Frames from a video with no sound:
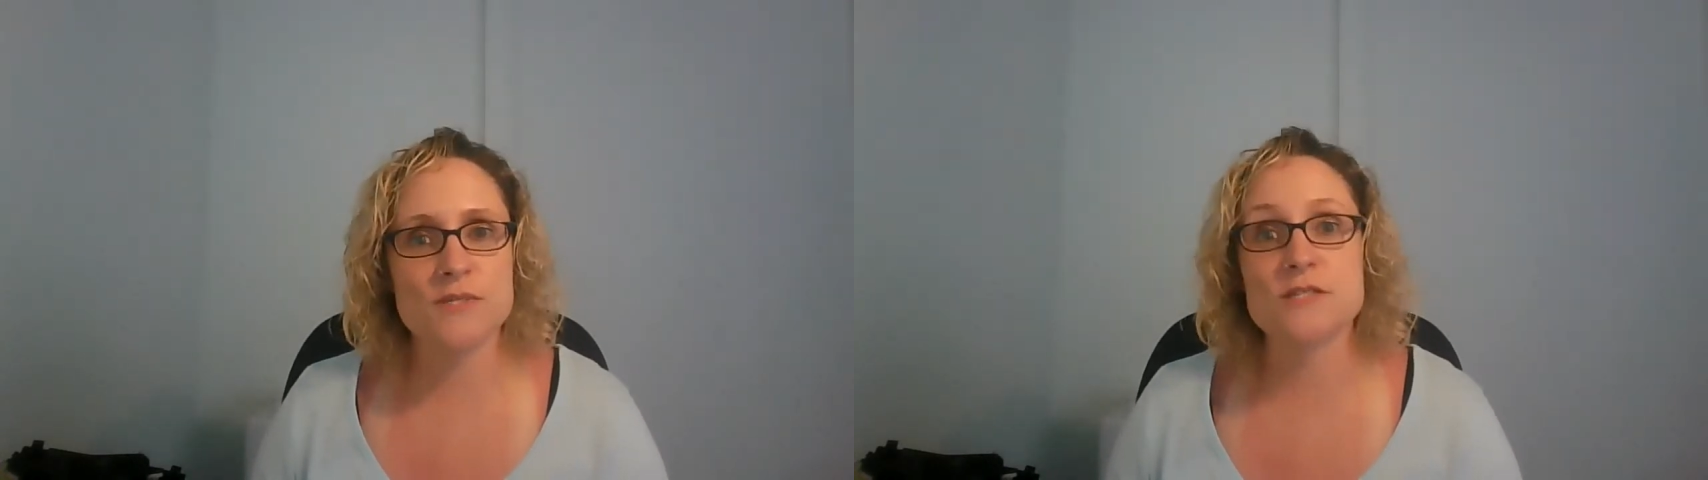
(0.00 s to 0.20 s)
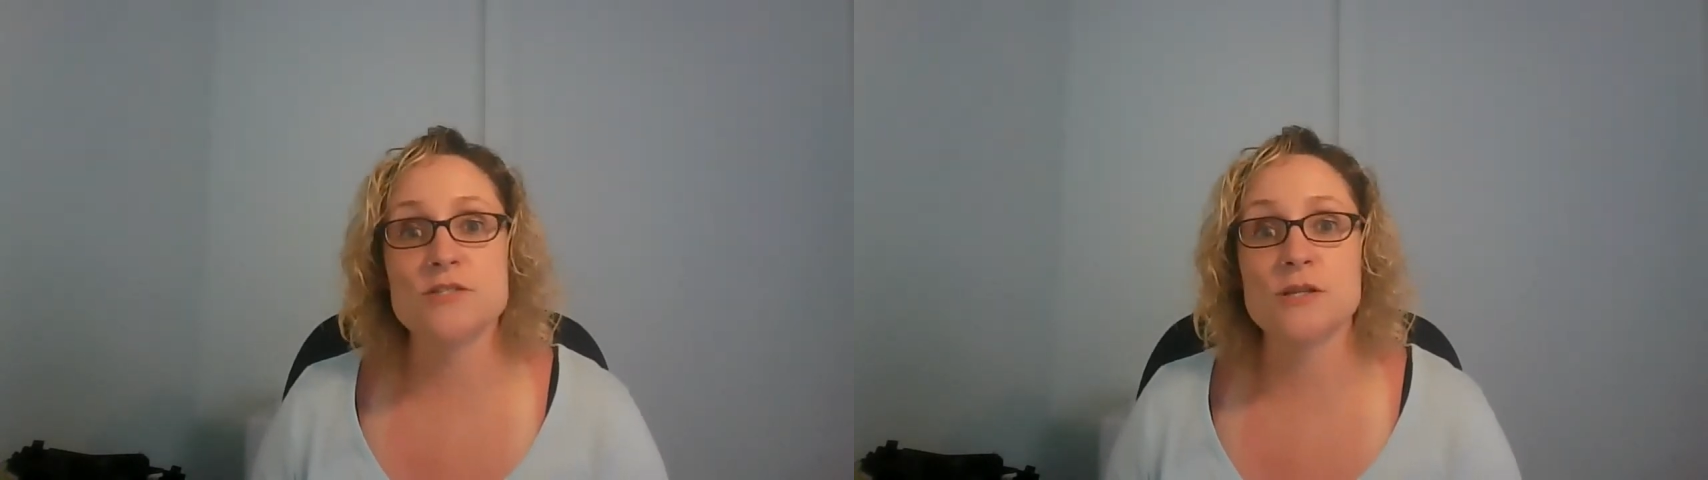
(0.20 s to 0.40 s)

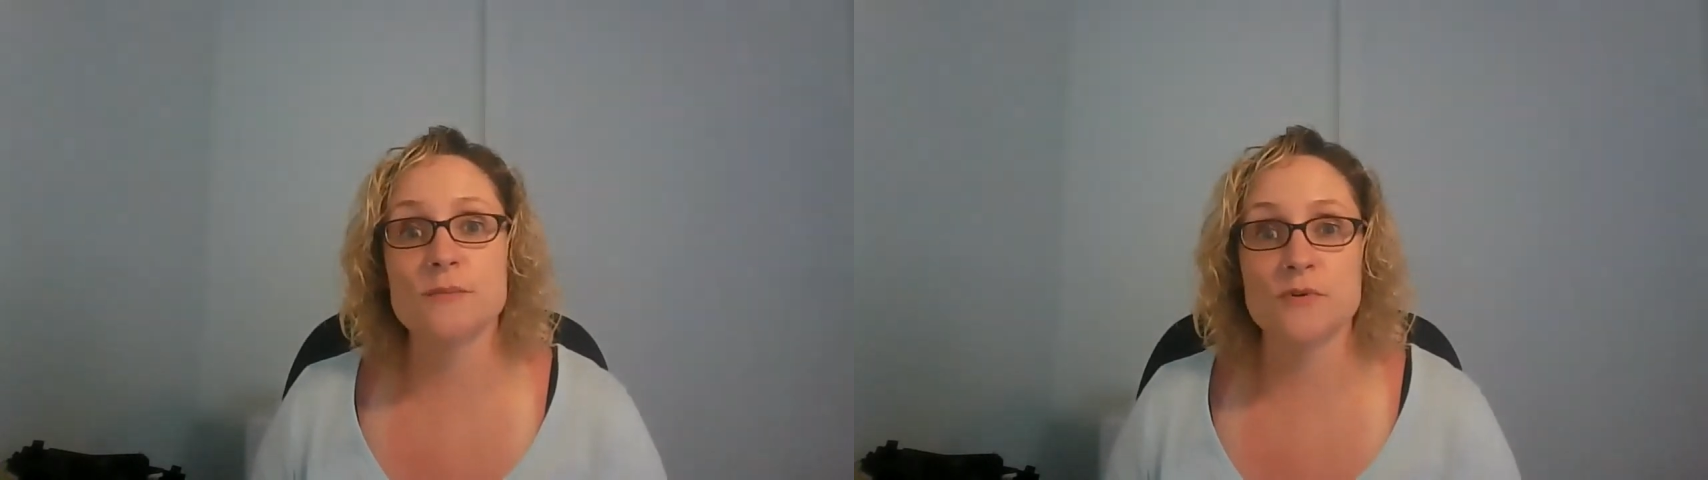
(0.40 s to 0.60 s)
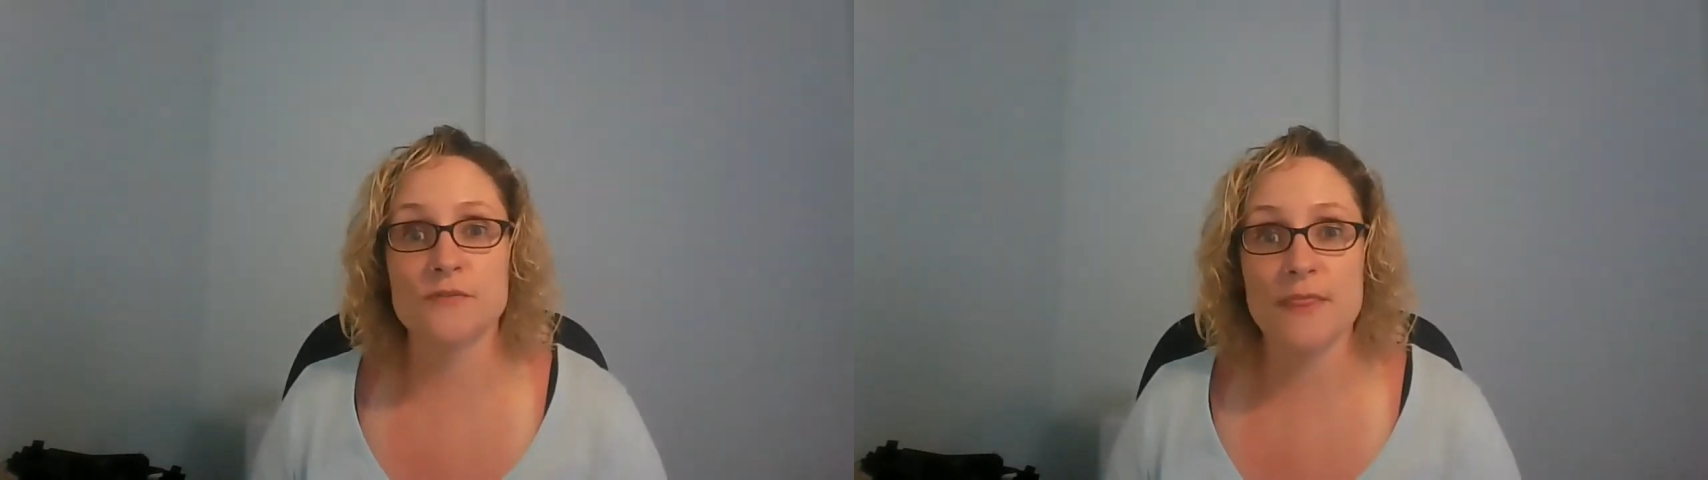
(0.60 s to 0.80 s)
potentially
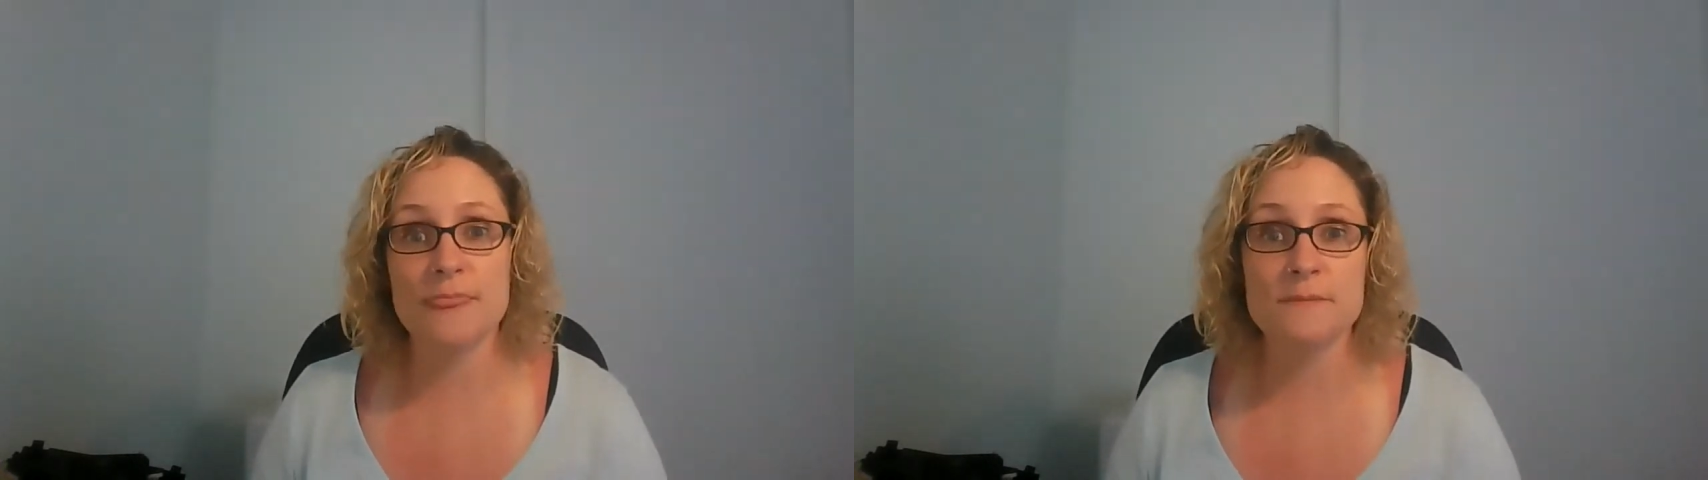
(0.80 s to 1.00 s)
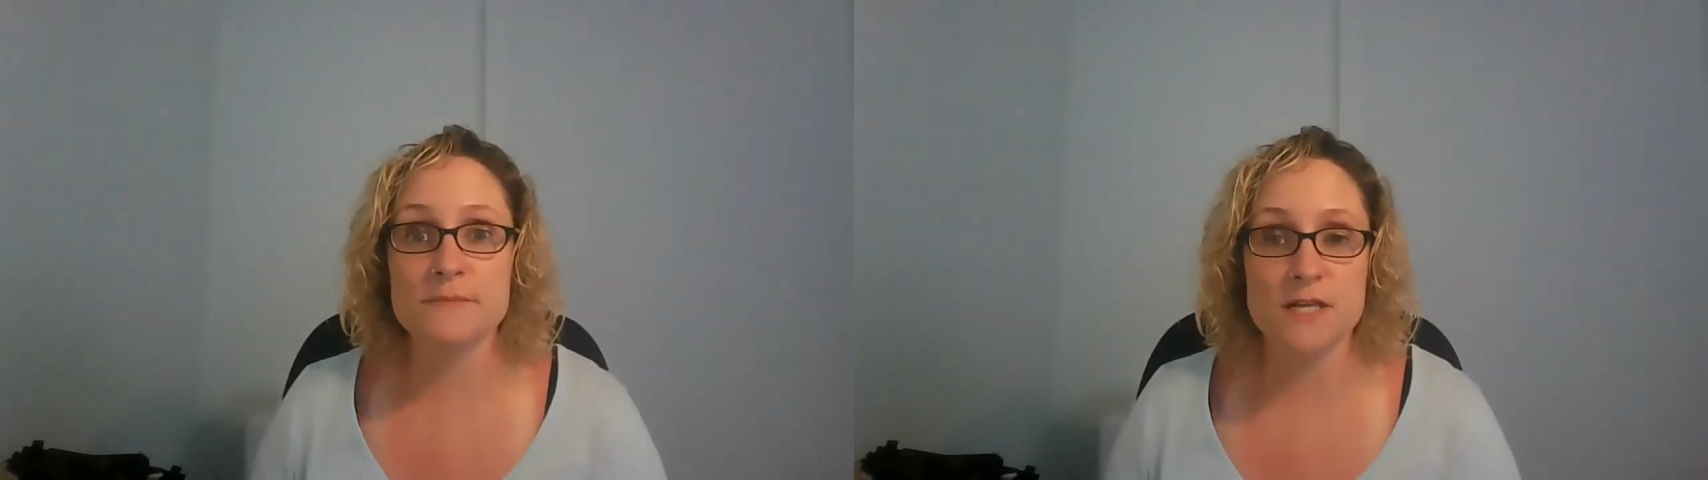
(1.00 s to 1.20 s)

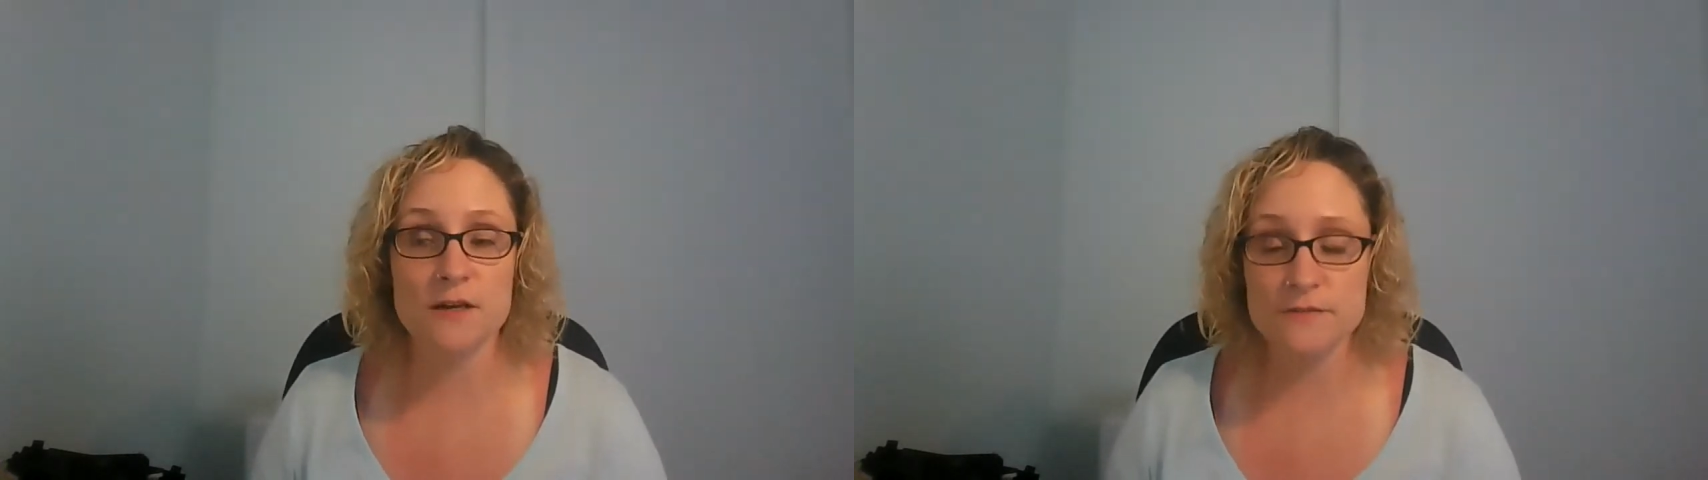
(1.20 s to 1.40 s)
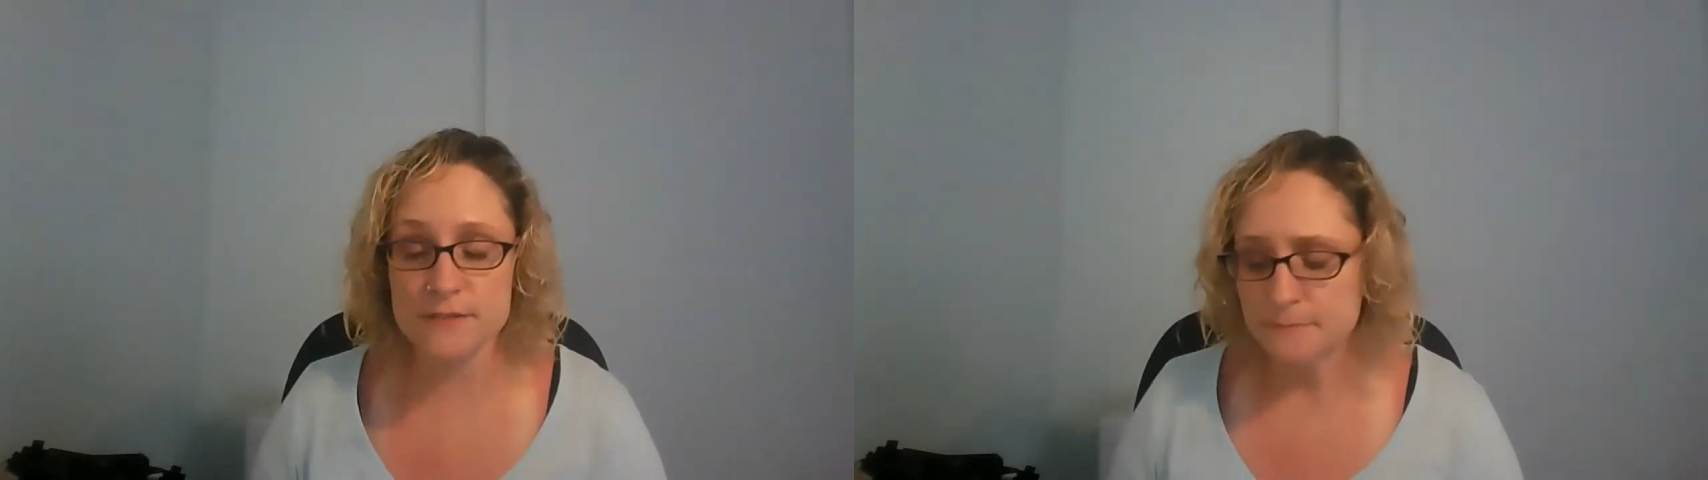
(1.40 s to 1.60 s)
prevent
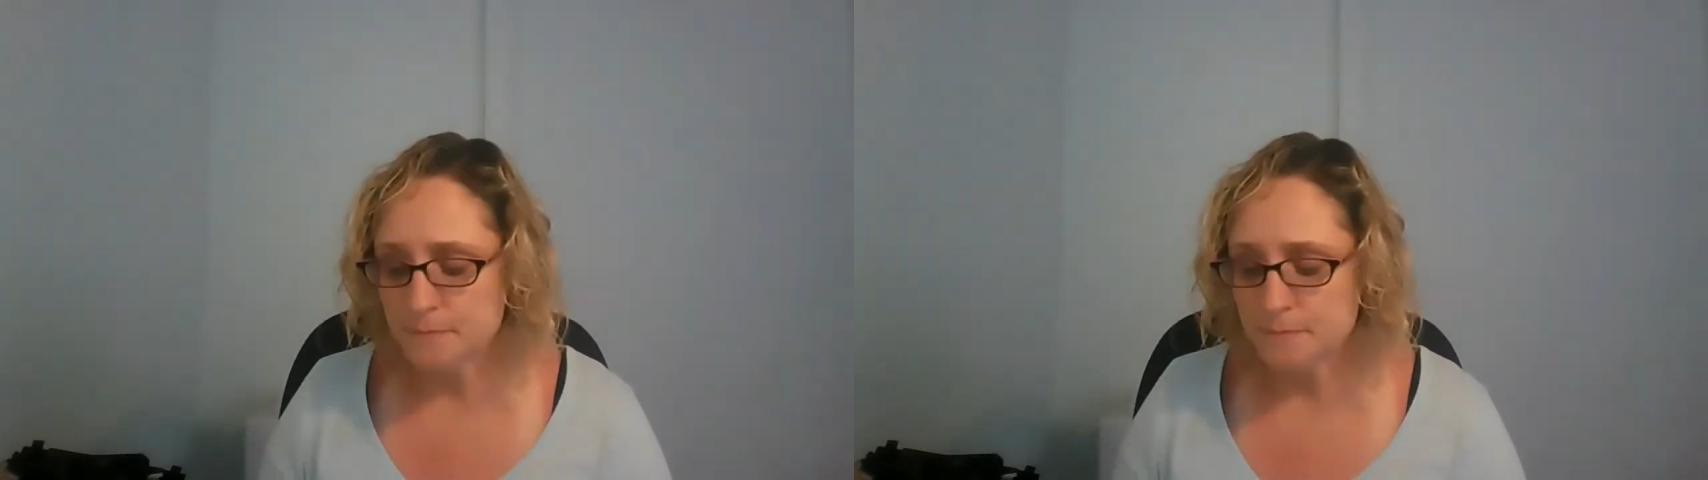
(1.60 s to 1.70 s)
themselves